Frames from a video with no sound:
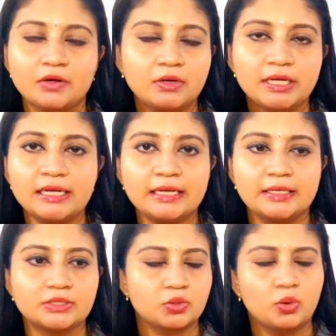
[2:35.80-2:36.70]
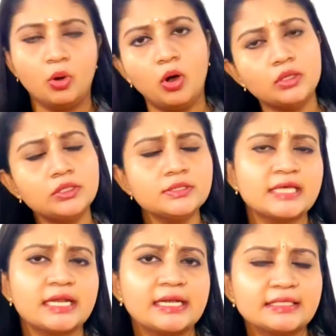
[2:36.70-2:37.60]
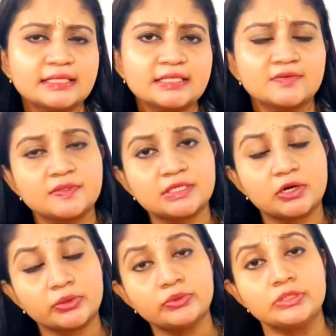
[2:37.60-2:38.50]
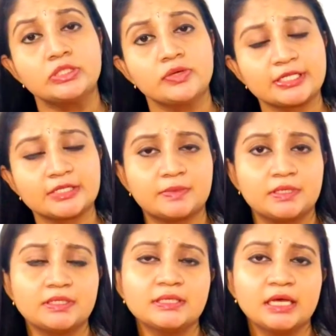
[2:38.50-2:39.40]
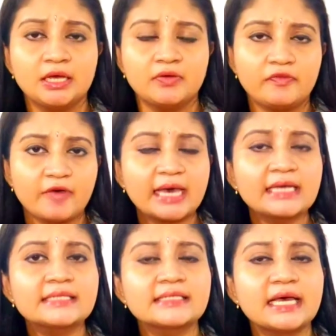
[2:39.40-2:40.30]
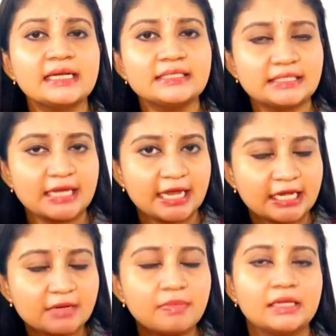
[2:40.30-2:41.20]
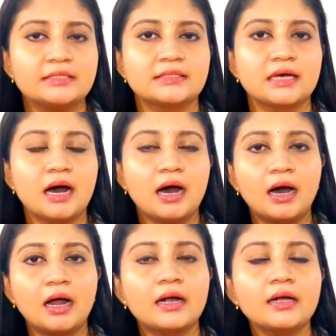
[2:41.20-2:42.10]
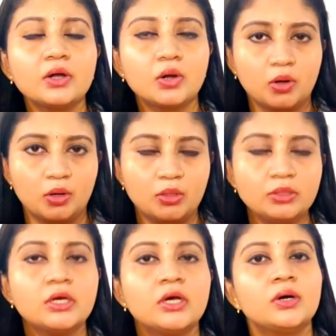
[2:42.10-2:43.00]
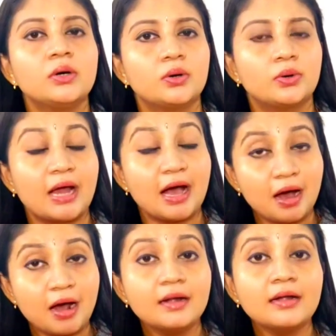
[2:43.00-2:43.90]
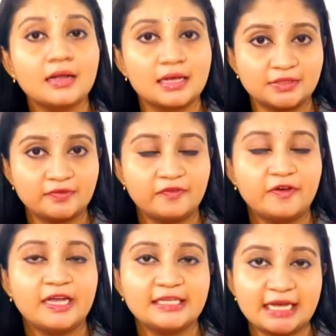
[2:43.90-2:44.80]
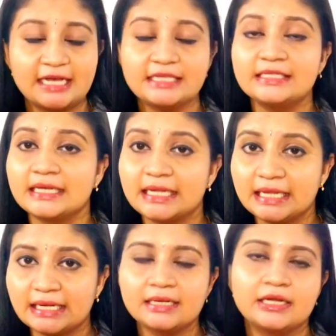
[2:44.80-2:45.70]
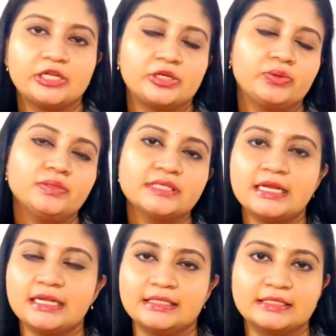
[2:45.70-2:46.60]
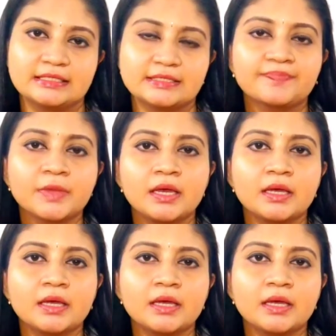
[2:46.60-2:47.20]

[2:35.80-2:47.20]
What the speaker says: You're getting it? So all those sentences which are used to express facts and statements are called or are classified as declarative sentences.